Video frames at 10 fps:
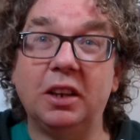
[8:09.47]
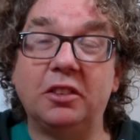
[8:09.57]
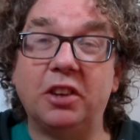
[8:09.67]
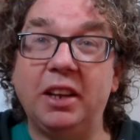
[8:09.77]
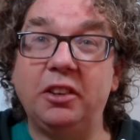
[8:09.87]

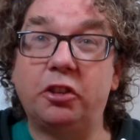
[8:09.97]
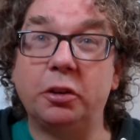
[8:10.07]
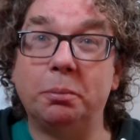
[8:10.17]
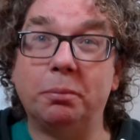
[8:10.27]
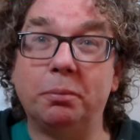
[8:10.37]
change
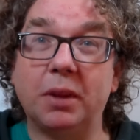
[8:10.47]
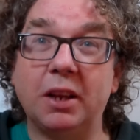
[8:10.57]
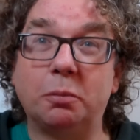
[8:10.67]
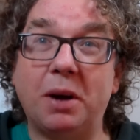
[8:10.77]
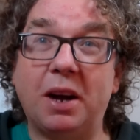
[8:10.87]
them,
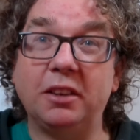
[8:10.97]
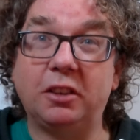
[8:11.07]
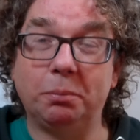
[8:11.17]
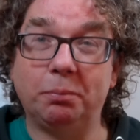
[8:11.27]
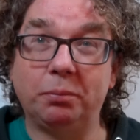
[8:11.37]
expand them,